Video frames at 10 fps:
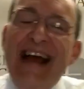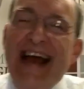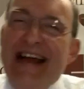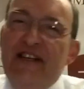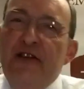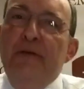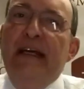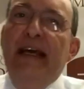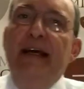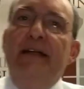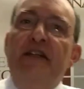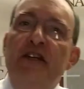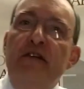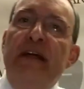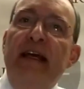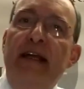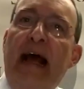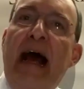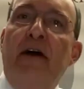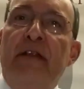And you get, you get
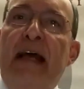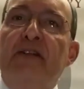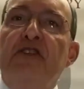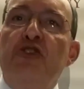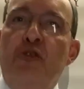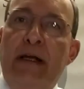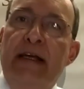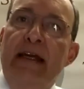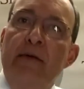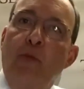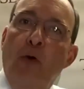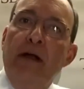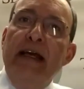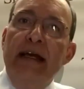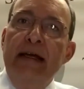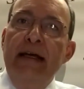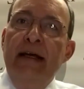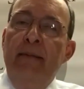how that's tricky working in.